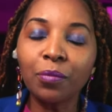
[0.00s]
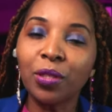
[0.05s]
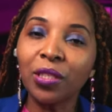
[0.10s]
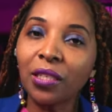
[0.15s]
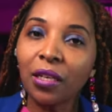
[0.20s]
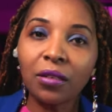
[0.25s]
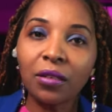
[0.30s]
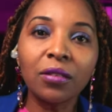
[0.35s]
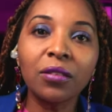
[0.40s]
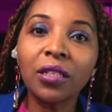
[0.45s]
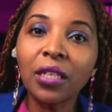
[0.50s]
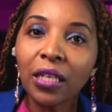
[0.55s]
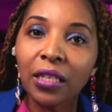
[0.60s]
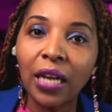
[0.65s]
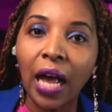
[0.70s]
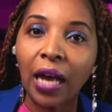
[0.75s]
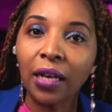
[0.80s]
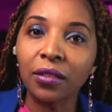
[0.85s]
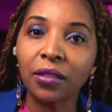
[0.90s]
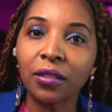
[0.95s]

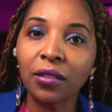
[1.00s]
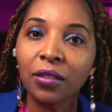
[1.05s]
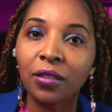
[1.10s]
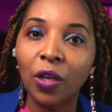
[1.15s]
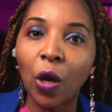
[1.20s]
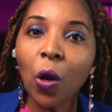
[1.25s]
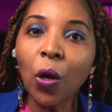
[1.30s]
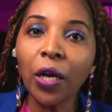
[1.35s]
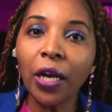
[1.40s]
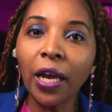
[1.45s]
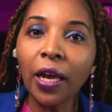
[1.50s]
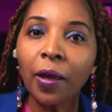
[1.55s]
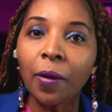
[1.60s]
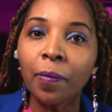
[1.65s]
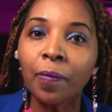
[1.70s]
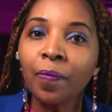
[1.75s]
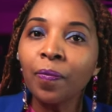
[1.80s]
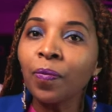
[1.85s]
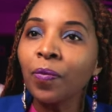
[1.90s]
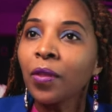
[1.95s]
Absolutely not.
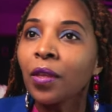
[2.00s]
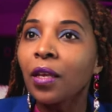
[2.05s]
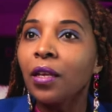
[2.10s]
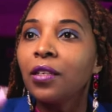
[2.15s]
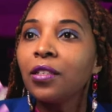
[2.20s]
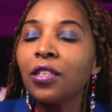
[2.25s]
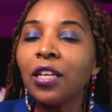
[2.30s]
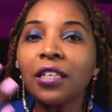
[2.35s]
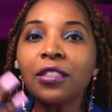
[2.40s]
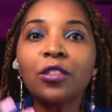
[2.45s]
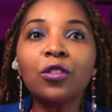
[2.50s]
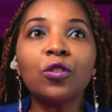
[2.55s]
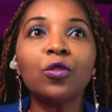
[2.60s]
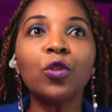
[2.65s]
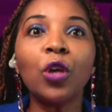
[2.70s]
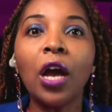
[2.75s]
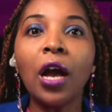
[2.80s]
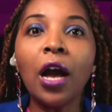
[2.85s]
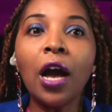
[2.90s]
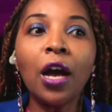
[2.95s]
Okay
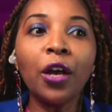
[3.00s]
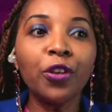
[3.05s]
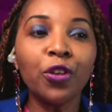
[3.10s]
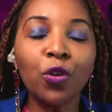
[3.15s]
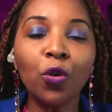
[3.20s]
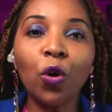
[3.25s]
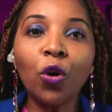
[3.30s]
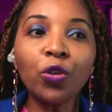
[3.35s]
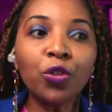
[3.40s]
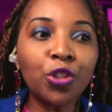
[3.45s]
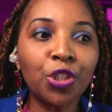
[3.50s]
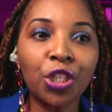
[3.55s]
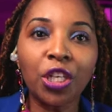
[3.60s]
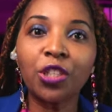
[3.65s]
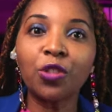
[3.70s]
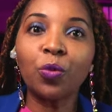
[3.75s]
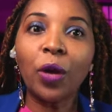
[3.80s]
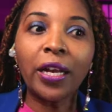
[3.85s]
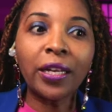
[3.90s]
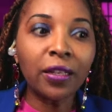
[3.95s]
does uh, you go to
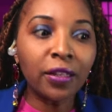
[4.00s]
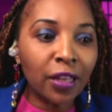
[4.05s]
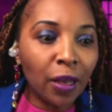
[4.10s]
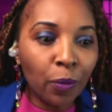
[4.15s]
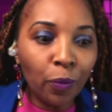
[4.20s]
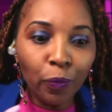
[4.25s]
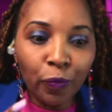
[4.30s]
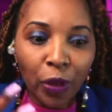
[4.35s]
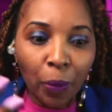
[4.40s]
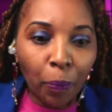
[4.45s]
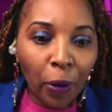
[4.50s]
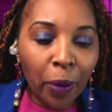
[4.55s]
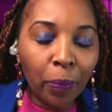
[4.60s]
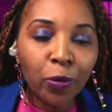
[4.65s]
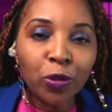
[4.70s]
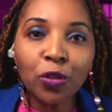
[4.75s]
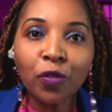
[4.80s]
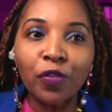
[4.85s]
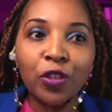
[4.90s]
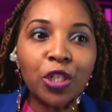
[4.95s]
church right the, the
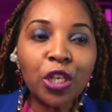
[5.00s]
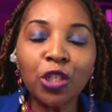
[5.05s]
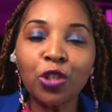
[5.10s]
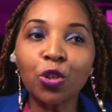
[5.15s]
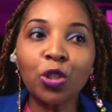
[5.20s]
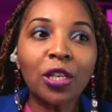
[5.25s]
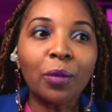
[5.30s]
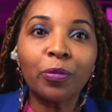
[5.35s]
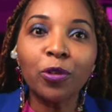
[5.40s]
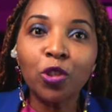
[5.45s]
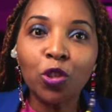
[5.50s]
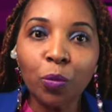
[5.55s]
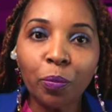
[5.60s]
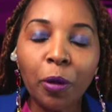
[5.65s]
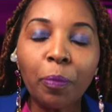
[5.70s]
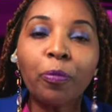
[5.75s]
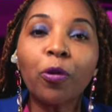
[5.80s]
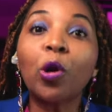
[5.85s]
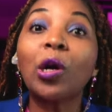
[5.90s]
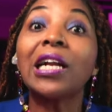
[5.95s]
purpose of the church is supposed
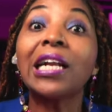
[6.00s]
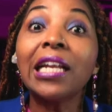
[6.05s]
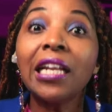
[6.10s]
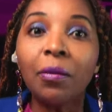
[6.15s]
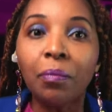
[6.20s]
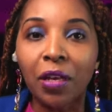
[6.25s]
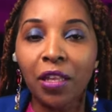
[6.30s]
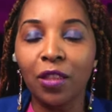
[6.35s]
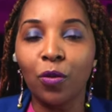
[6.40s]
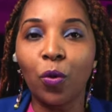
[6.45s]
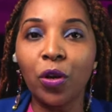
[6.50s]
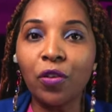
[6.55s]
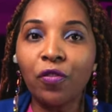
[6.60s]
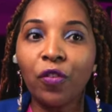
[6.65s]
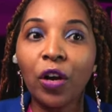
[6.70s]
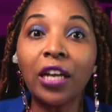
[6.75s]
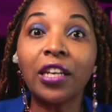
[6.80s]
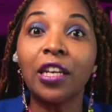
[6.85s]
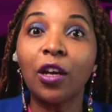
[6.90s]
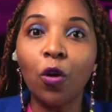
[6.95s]
to be proclaiming the
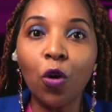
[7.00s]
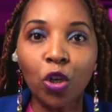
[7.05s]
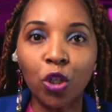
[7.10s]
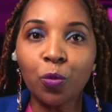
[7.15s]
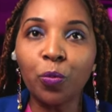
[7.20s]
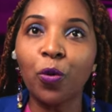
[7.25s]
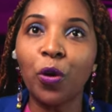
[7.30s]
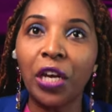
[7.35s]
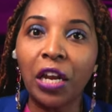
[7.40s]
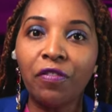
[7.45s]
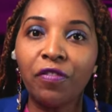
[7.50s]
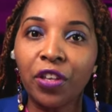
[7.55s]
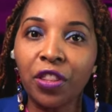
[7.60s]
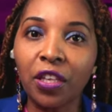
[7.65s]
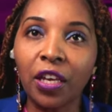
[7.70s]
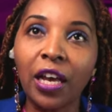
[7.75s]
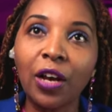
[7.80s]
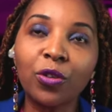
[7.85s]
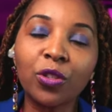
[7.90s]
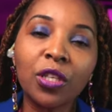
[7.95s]
word of god the gospel and
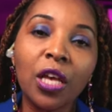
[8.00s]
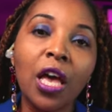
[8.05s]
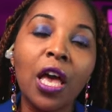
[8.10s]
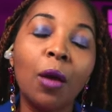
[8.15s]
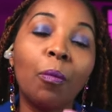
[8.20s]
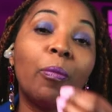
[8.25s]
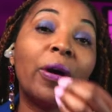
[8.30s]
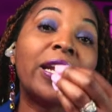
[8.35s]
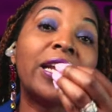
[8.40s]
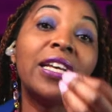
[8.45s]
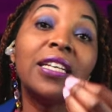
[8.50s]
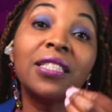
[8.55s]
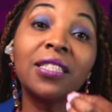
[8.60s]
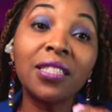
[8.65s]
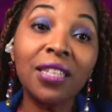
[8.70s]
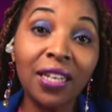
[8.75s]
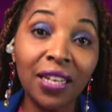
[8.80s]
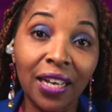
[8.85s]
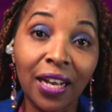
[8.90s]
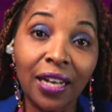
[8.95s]
everything else but
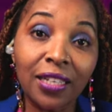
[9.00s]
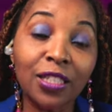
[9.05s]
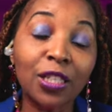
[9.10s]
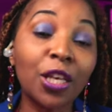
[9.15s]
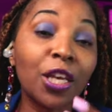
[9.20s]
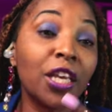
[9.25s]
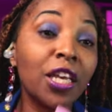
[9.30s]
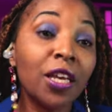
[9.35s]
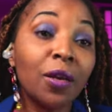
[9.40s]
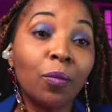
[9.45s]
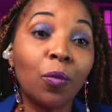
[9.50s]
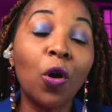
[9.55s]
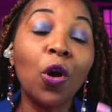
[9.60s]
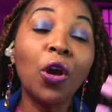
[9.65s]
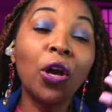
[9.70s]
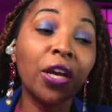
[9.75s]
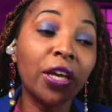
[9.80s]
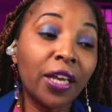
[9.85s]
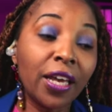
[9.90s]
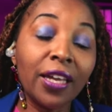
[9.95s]
he's telling us
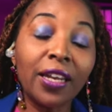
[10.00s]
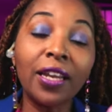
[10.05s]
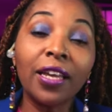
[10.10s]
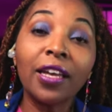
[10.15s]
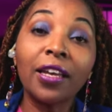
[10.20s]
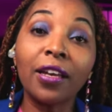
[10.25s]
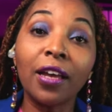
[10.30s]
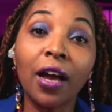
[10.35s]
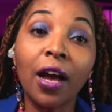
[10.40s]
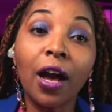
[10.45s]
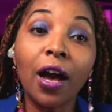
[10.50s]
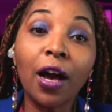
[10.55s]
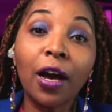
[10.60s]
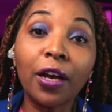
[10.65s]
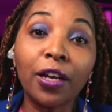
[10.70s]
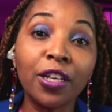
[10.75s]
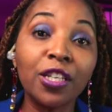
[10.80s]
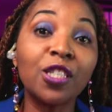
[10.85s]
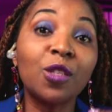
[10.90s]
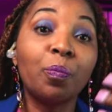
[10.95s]
him getting
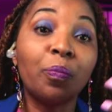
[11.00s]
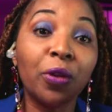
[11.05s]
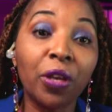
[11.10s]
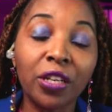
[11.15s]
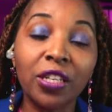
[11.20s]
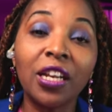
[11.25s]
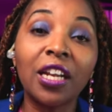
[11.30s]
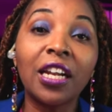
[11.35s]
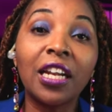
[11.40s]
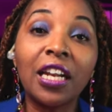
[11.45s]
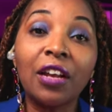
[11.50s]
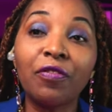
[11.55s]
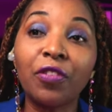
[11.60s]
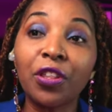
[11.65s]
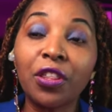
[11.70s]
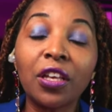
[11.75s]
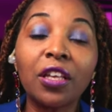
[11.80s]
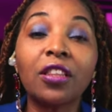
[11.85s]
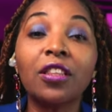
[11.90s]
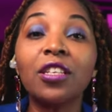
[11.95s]
uh, his beard done and
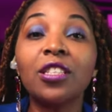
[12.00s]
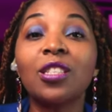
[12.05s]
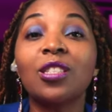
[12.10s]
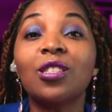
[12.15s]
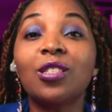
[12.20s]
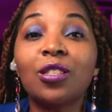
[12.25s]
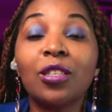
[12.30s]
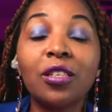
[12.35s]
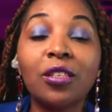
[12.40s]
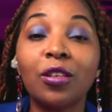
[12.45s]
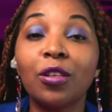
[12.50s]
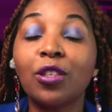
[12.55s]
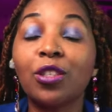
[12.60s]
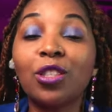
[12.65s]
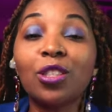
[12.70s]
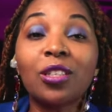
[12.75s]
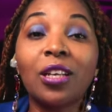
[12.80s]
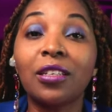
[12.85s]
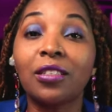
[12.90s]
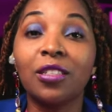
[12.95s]
everything this is
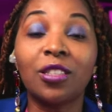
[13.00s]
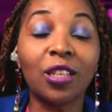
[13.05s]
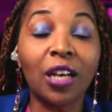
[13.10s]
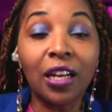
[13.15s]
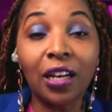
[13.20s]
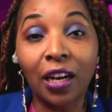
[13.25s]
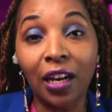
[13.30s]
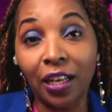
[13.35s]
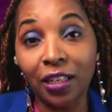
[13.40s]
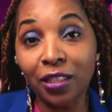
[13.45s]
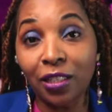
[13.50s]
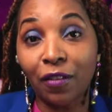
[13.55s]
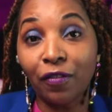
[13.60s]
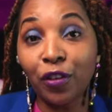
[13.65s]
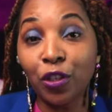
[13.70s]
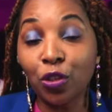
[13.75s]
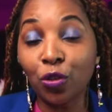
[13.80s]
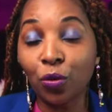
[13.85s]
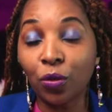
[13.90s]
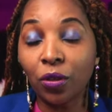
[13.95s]
it's, it's kind of like
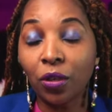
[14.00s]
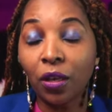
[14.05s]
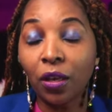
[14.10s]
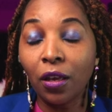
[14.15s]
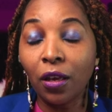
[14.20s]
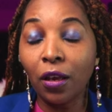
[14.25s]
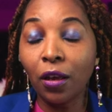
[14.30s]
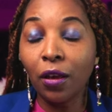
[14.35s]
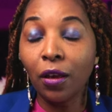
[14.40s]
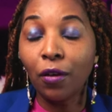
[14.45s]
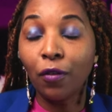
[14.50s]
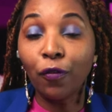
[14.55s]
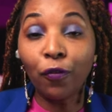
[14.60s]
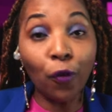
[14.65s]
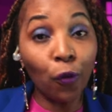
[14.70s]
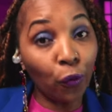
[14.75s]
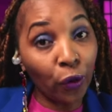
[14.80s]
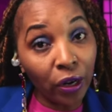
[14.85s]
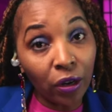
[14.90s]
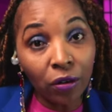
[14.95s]
salvation
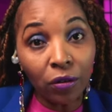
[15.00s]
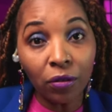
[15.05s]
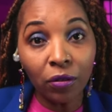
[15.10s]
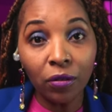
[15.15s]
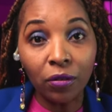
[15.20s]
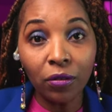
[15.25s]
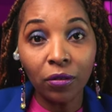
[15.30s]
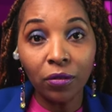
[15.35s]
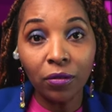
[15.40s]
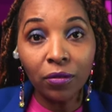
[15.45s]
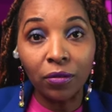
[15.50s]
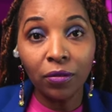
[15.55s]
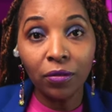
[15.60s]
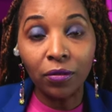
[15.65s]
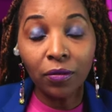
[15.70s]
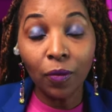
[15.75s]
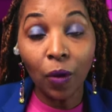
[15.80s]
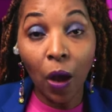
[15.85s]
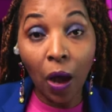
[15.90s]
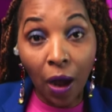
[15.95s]
for real
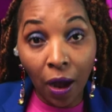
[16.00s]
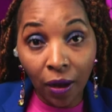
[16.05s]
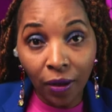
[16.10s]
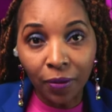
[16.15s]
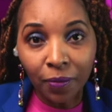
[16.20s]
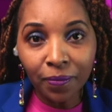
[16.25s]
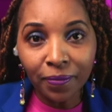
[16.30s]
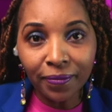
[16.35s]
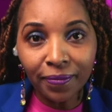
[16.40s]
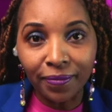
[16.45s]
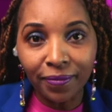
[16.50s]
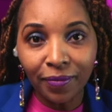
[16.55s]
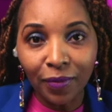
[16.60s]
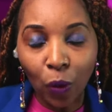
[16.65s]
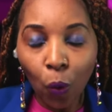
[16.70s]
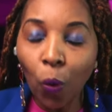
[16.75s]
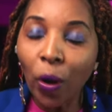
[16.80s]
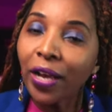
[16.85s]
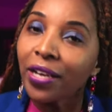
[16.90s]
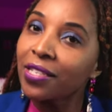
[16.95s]
huh
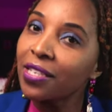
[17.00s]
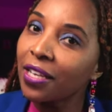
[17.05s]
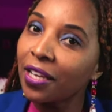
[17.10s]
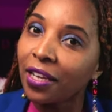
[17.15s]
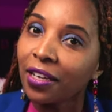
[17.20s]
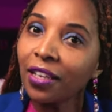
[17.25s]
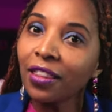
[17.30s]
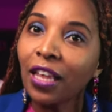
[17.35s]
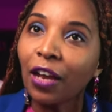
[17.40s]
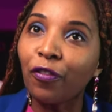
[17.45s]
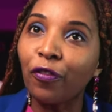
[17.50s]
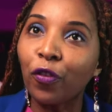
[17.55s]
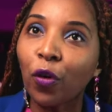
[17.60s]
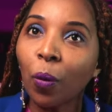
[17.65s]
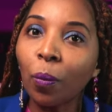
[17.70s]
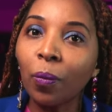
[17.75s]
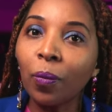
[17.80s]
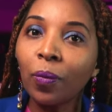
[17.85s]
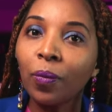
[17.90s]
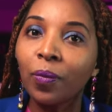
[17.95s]
where is he getting that
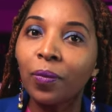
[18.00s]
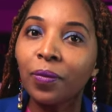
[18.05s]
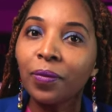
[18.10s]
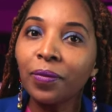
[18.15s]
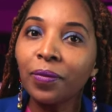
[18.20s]
from